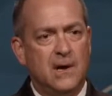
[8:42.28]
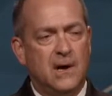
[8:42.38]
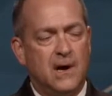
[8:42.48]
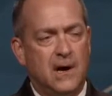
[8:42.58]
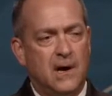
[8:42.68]

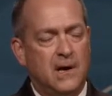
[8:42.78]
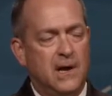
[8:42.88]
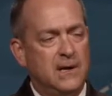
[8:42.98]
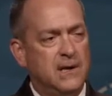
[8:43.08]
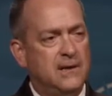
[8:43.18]

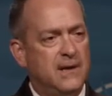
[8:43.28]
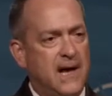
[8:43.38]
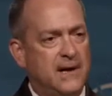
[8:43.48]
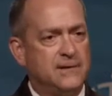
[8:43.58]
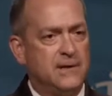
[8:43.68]
And in
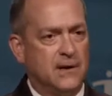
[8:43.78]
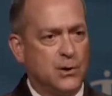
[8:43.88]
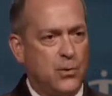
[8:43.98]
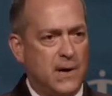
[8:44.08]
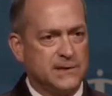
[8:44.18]
that
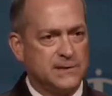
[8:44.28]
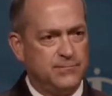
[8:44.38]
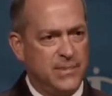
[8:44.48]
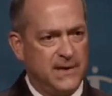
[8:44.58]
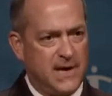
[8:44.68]

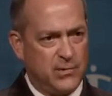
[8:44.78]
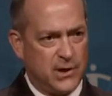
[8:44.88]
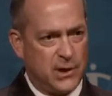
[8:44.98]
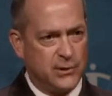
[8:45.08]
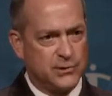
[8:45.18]
quest, being able
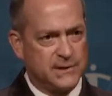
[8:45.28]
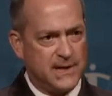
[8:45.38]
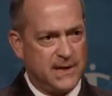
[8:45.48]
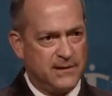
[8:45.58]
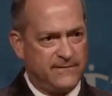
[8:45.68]
to
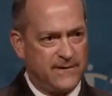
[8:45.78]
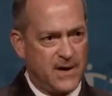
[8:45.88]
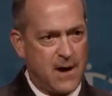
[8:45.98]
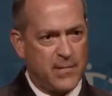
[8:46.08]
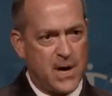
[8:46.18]
understand the
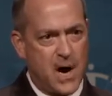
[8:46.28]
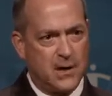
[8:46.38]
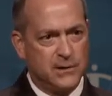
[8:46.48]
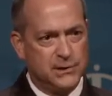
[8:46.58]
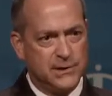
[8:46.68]

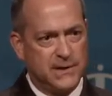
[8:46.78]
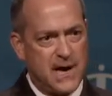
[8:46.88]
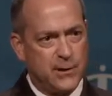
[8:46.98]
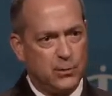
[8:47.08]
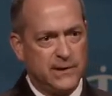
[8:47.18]
phenomenology,
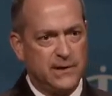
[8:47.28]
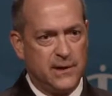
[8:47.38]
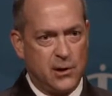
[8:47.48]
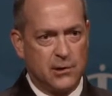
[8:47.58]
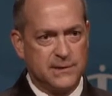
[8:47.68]
not only in
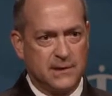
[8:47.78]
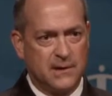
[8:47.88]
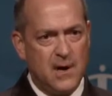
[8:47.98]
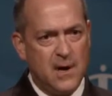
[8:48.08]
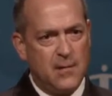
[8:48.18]
the Arctic,
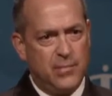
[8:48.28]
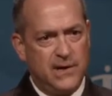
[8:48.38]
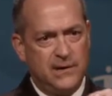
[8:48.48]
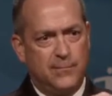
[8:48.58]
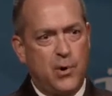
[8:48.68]
but
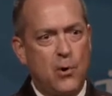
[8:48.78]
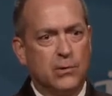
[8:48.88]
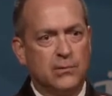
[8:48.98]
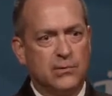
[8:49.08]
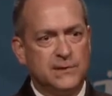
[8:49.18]
in the
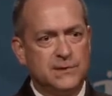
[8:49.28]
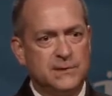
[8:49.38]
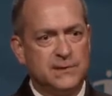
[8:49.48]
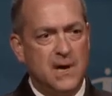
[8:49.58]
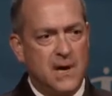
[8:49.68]
polar
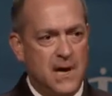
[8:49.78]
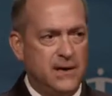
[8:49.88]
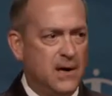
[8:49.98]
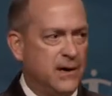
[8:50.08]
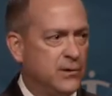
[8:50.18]
regions and
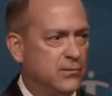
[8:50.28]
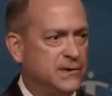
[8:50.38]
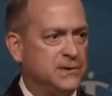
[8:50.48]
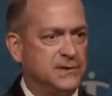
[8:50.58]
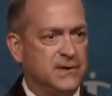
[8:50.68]
the other
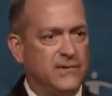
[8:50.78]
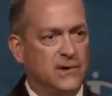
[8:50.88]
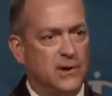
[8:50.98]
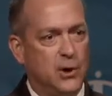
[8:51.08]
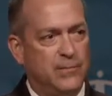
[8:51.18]
regions of the
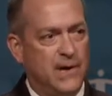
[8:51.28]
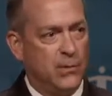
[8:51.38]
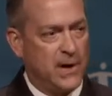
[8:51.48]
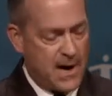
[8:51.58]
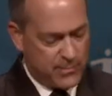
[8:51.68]
globe that
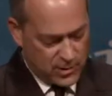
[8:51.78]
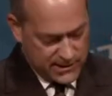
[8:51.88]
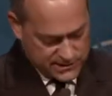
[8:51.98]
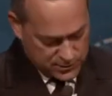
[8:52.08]
we operate as